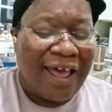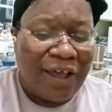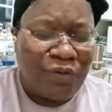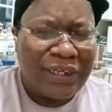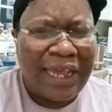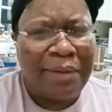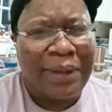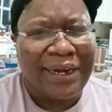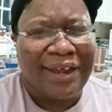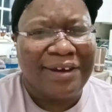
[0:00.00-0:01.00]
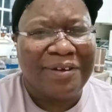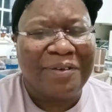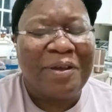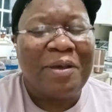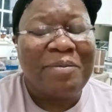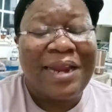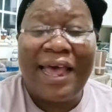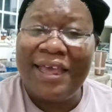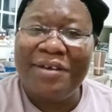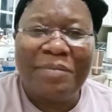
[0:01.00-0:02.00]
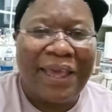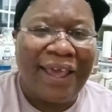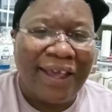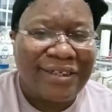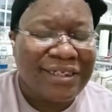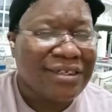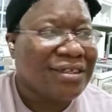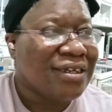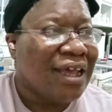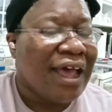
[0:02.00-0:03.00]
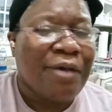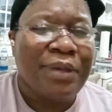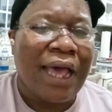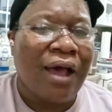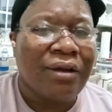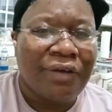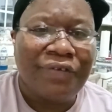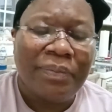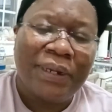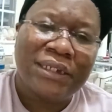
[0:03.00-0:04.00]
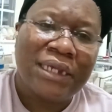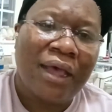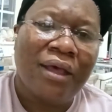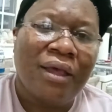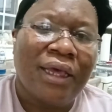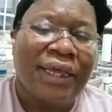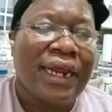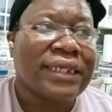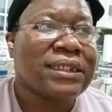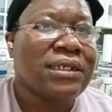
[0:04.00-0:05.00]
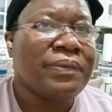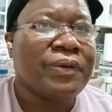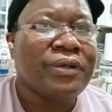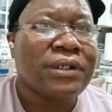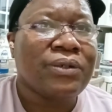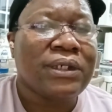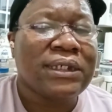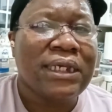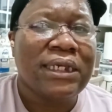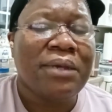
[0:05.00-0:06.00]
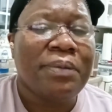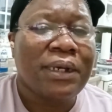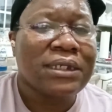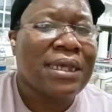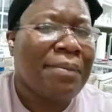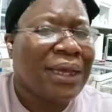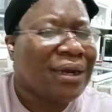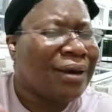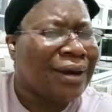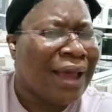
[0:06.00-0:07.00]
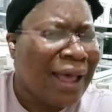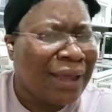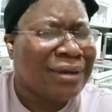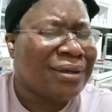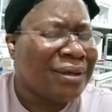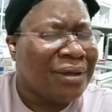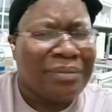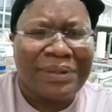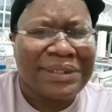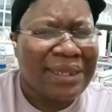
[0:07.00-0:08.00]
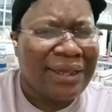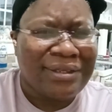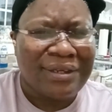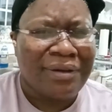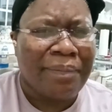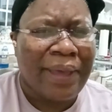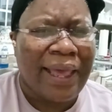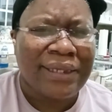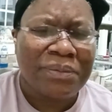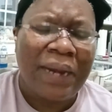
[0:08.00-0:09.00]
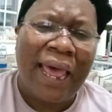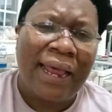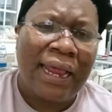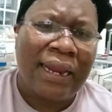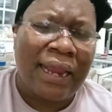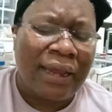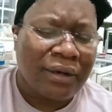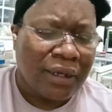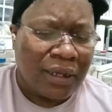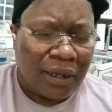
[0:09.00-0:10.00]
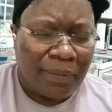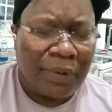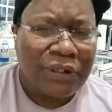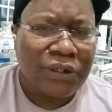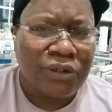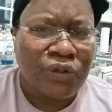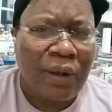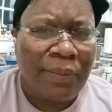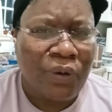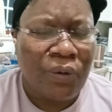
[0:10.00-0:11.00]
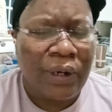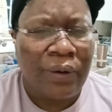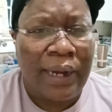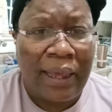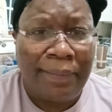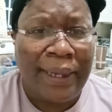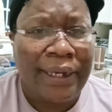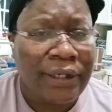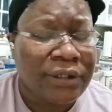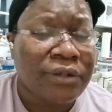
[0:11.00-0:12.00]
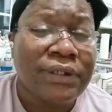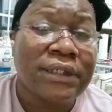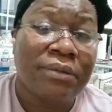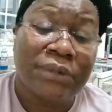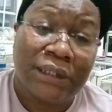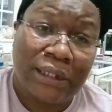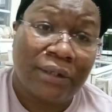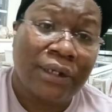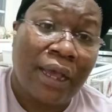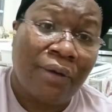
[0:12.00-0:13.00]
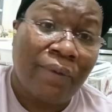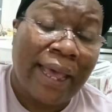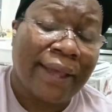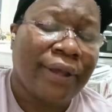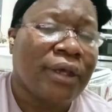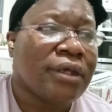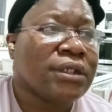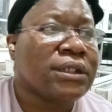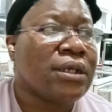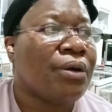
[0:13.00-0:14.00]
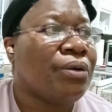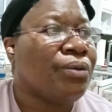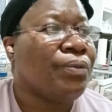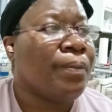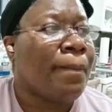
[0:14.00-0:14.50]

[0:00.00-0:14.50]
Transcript: well, y'all might not know, but I am actually, I be all over the place, y'all, and I seem real dinky because I made a lot of mistakes in the past, but I had a lot of emotional trauma going on. I ain't making excuses. I'm just telling y'all why. So,